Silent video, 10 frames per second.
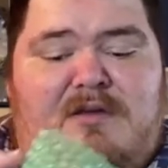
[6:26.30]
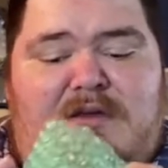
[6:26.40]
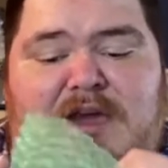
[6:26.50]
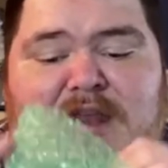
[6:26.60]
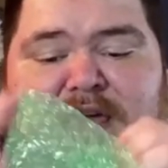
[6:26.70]

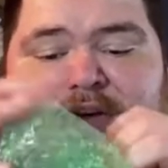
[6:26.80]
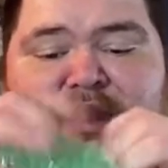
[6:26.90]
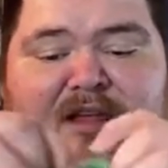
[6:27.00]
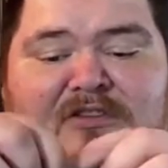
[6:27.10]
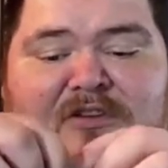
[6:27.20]
kind of got
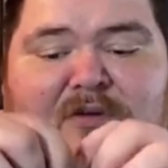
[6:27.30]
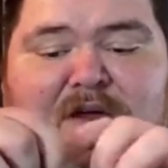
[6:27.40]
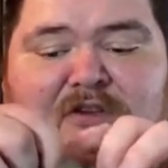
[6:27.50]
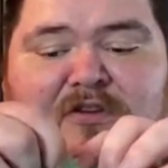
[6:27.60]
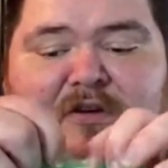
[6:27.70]
into when I
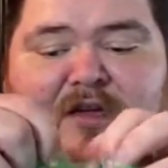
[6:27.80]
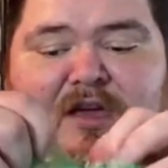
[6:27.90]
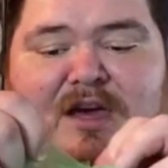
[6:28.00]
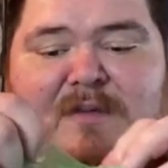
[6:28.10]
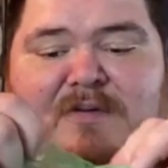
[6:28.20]
was growing
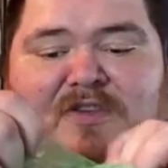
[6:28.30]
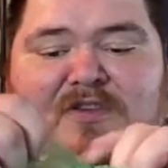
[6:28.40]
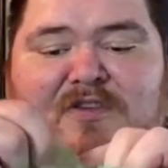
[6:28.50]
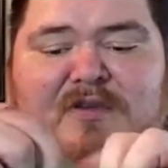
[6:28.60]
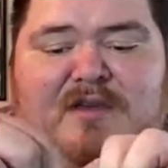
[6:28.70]
up,
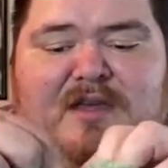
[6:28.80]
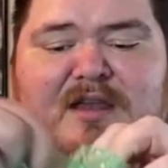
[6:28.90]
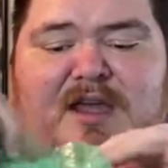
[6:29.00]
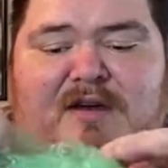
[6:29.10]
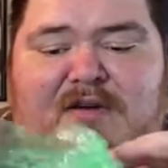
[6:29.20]
it's
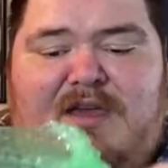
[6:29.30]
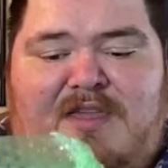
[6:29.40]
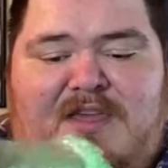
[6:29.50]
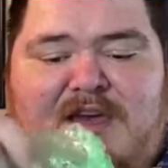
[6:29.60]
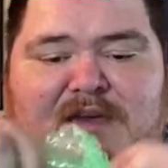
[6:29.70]
not really
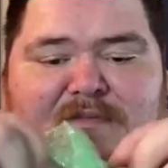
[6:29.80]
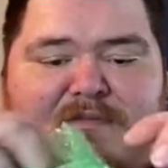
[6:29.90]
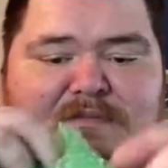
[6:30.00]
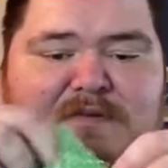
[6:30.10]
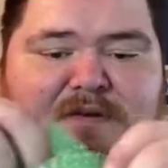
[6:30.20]
anything
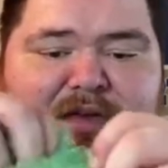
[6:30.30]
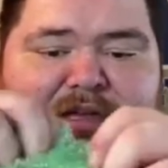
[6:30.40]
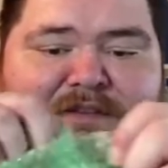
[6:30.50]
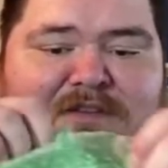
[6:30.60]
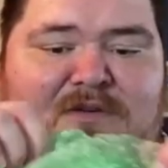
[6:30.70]
I'm
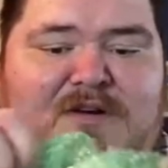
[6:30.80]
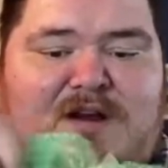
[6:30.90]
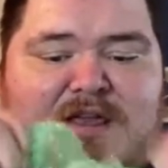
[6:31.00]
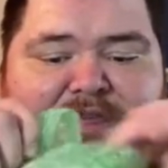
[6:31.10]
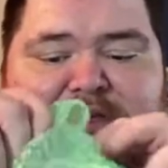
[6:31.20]
into or
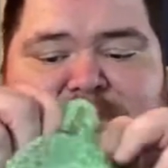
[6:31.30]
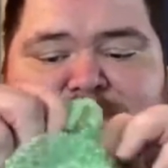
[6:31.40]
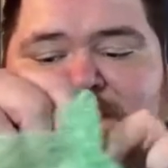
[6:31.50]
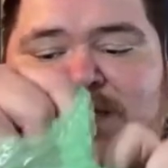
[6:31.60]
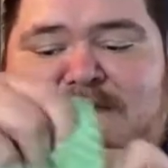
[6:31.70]
anything,
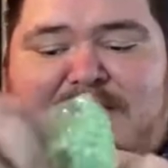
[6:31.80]
but